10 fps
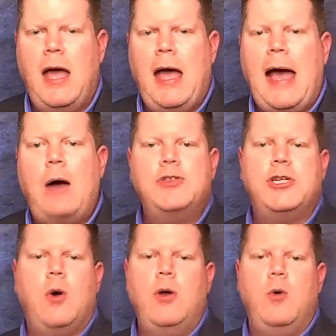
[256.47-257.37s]
How is
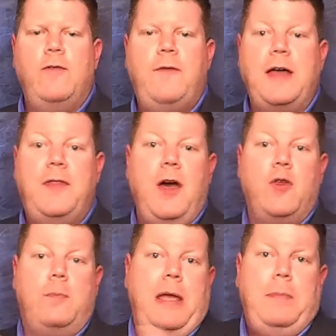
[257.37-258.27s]
it going to affect the
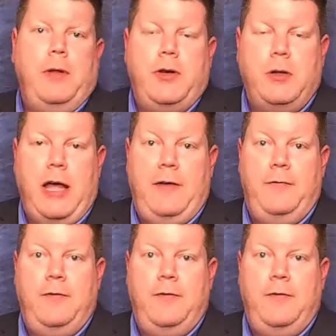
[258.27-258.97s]
other people in your life?